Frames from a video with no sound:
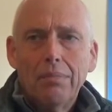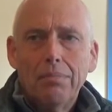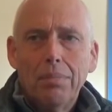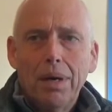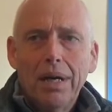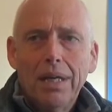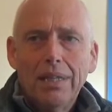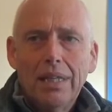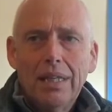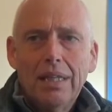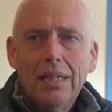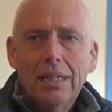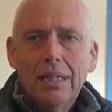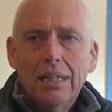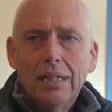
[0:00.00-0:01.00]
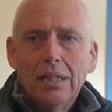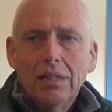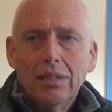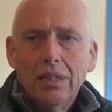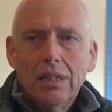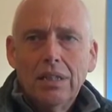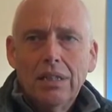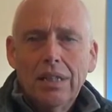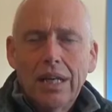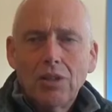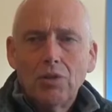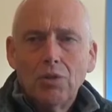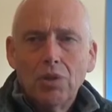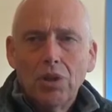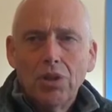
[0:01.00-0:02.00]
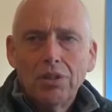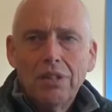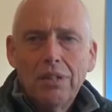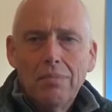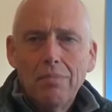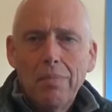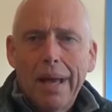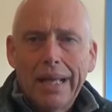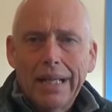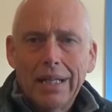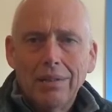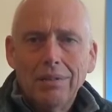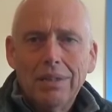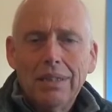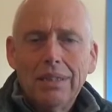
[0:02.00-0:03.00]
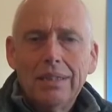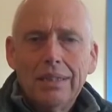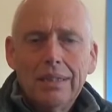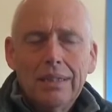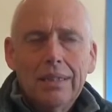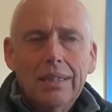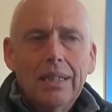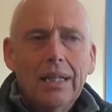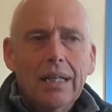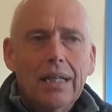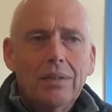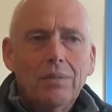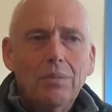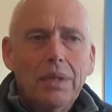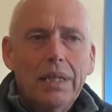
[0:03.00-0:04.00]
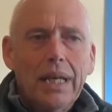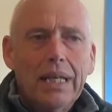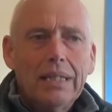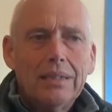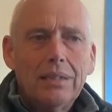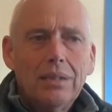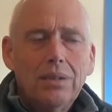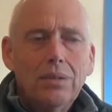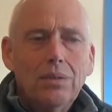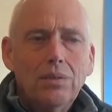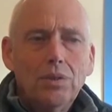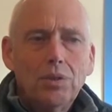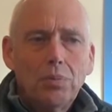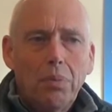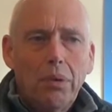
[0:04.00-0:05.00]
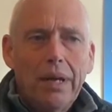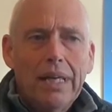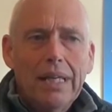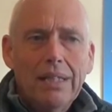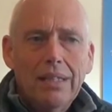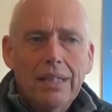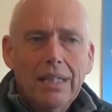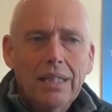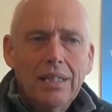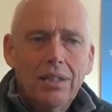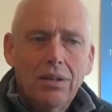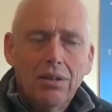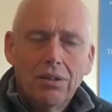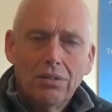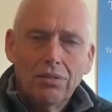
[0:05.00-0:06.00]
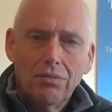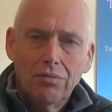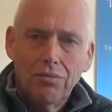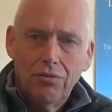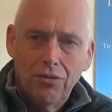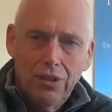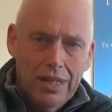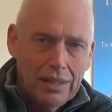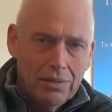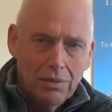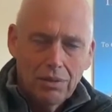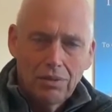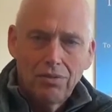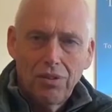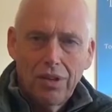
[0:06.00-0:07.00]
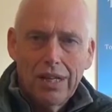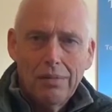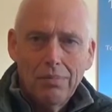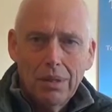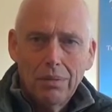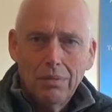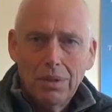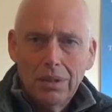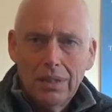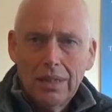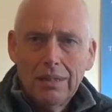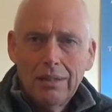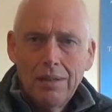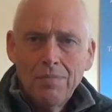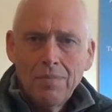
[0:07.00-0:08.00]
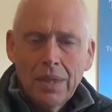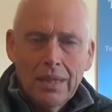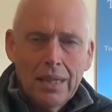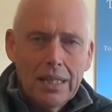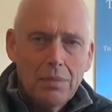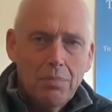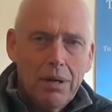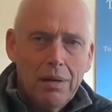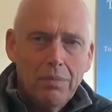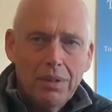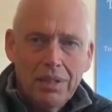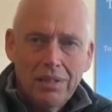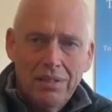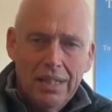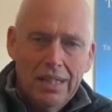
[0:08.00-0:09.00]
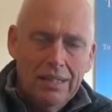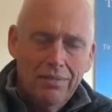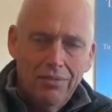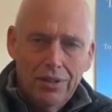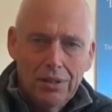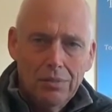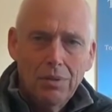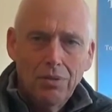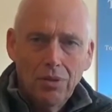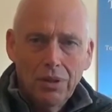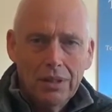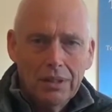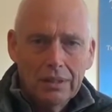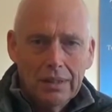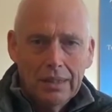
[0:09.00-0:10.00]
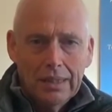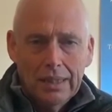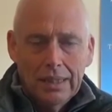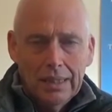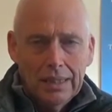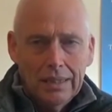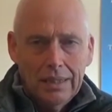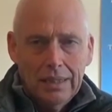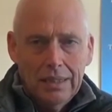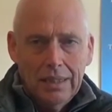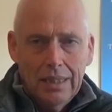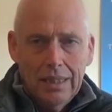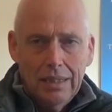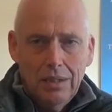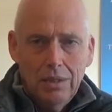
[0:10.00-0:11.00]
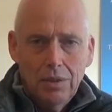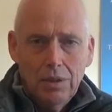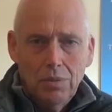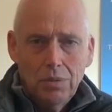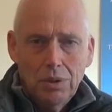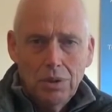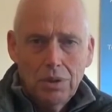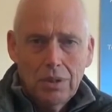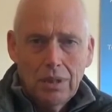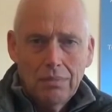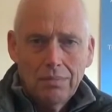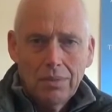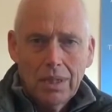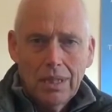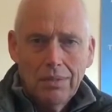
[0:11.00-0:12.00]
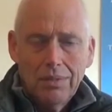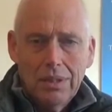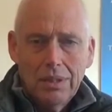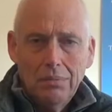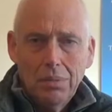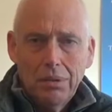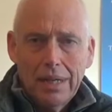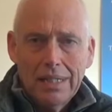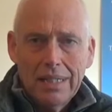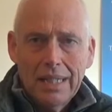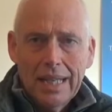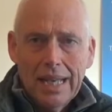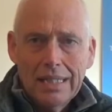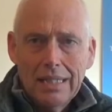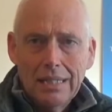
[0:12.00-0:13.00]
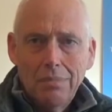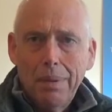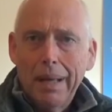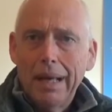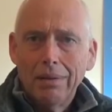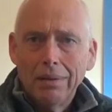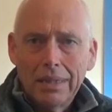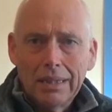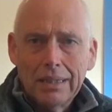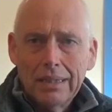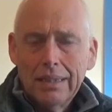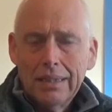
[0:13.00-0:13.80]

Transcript: buy the natural cotton in back coated, and we had to spray the cotton filling or the fibre with they spray it with a thin film of oil, and then it was covered in boracic acid powder.